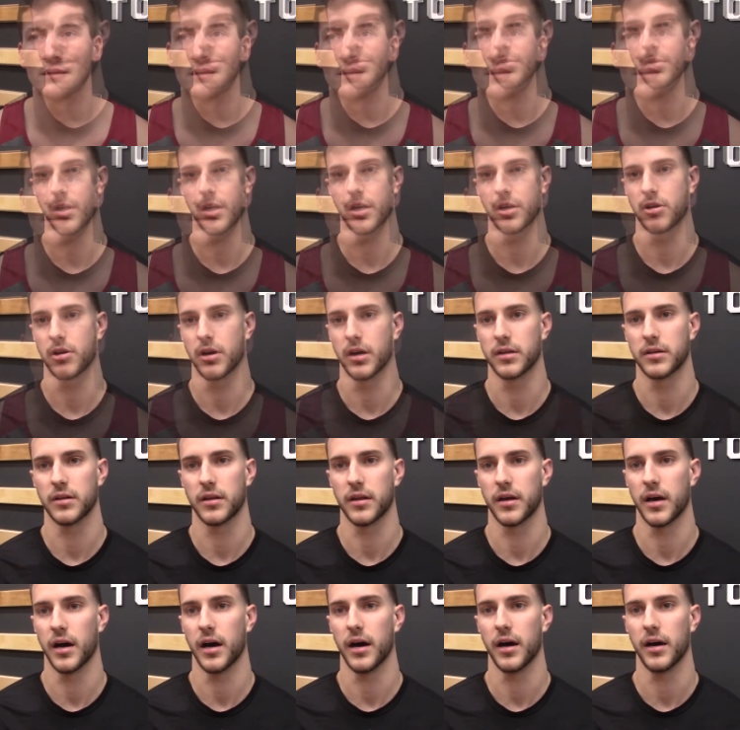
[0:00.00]
A lot of credit to
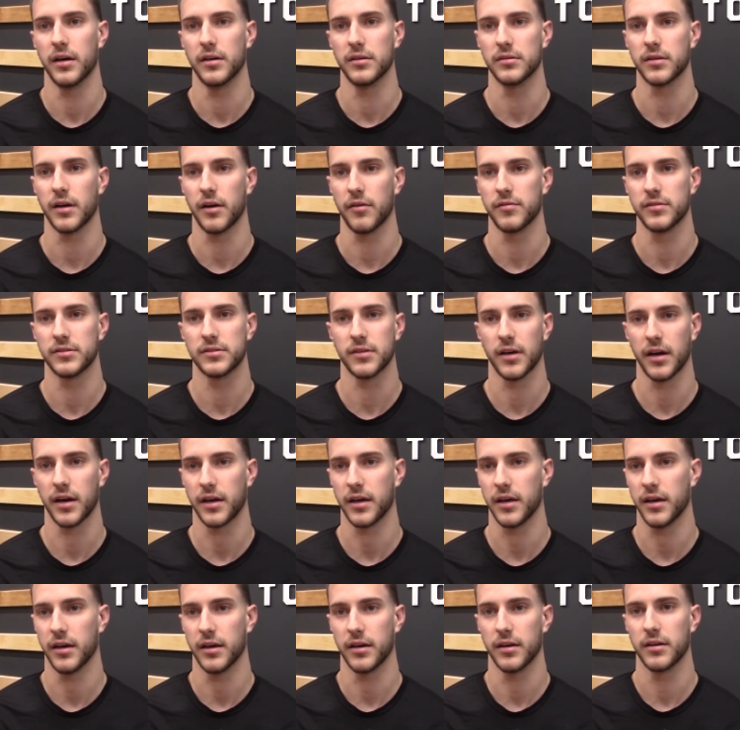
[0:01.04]
the guys. Obviously, I
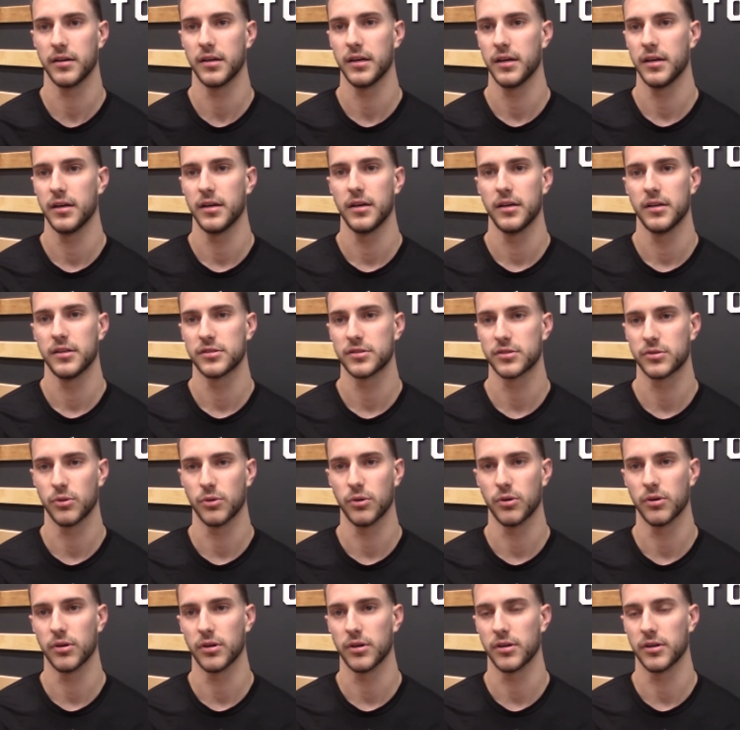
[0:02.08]
can't
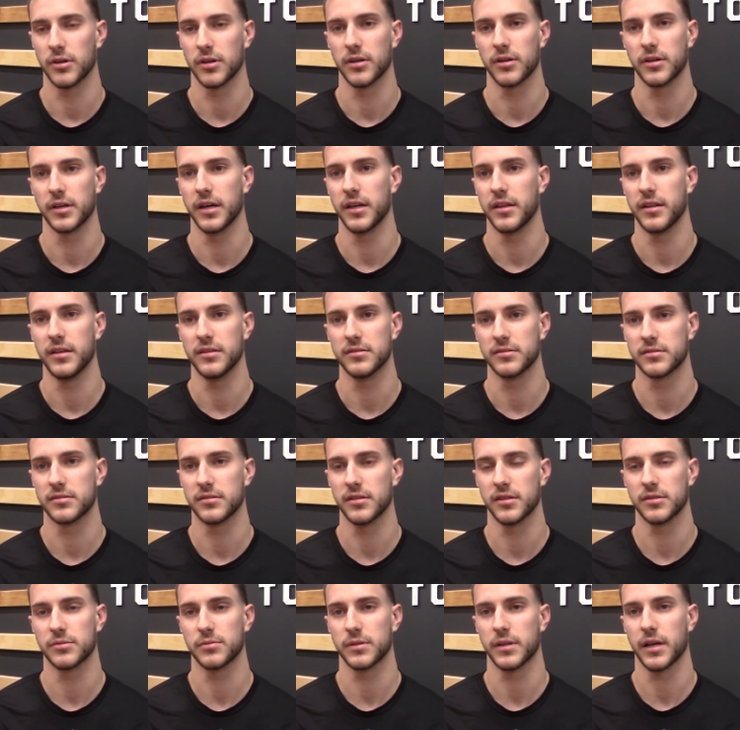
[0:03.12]
score or get these
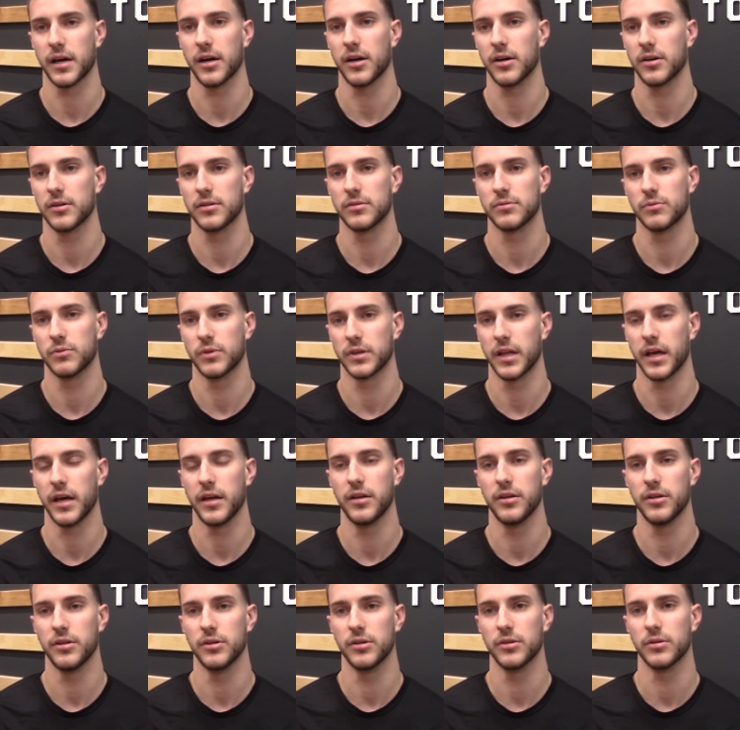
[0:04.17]
assists without what they
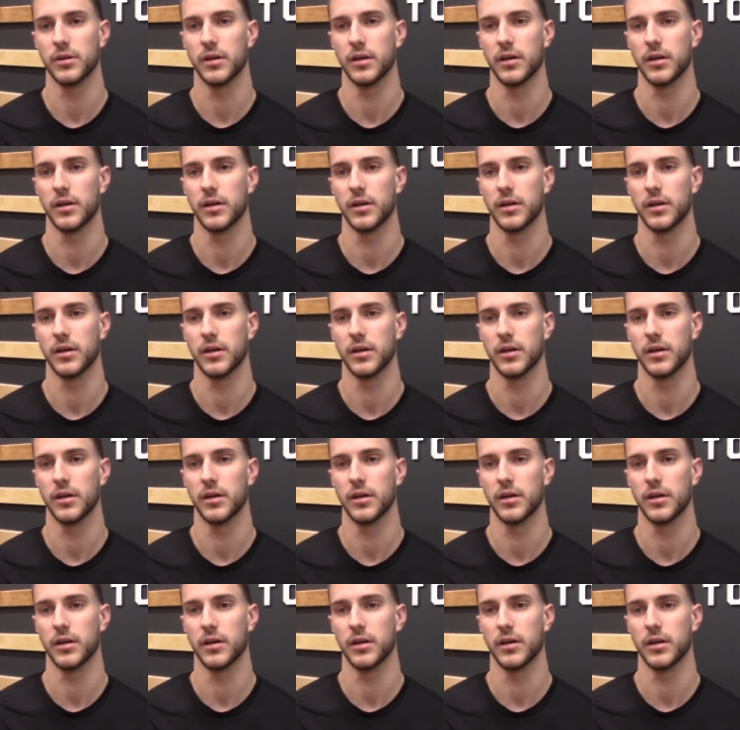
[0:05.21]
do.